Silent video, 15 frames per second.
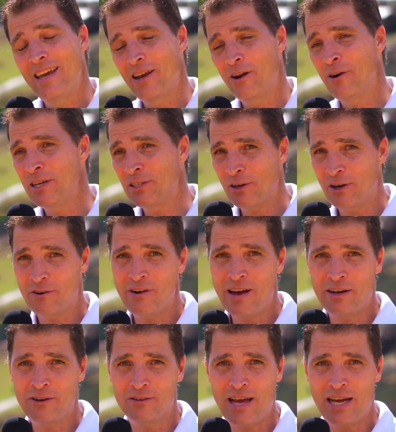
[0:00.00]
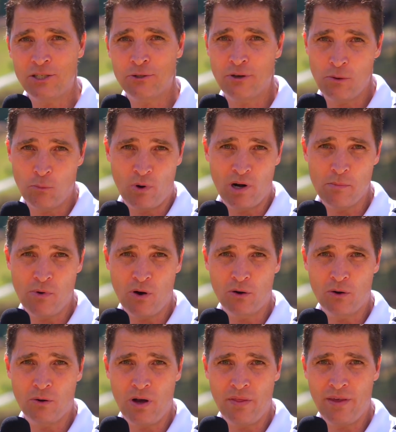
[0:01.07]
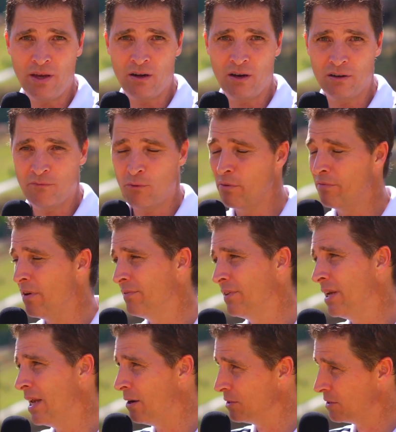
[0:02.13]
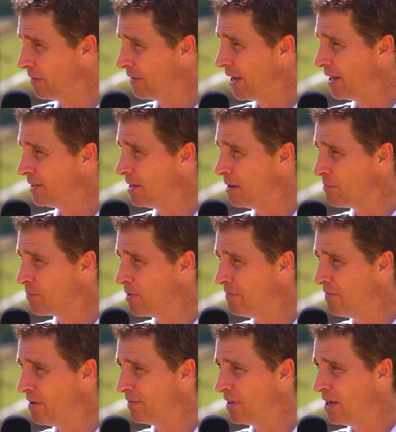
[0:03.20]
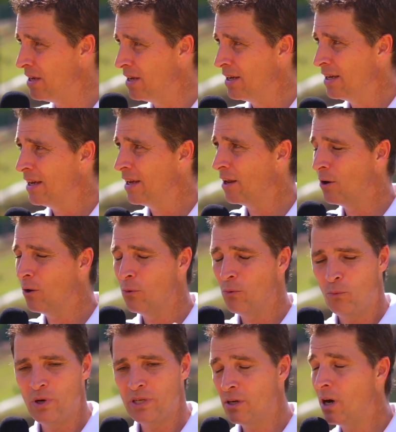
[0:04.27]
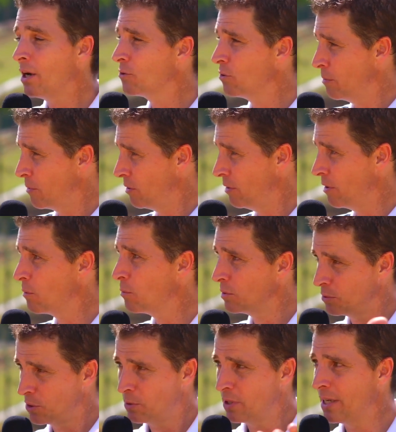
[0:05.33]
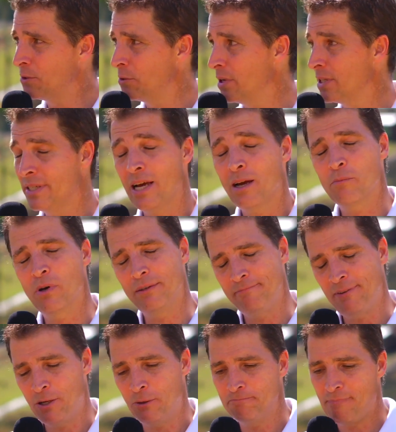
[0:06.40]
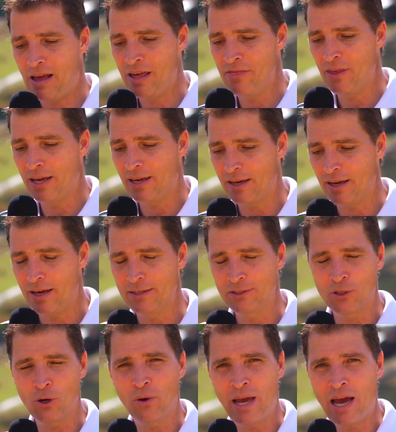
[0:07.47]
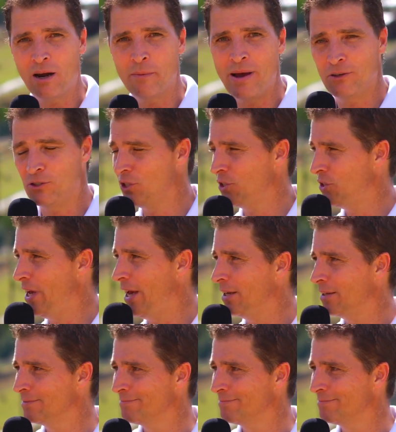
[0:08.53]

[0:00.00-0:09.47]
You know, he turned it around here last year. He won a moto on that Honda 450. Now he's on the KTM 350. You know, we talked to him earlier, which we'll get to in a second. But, you know, I think don't count him out just yet.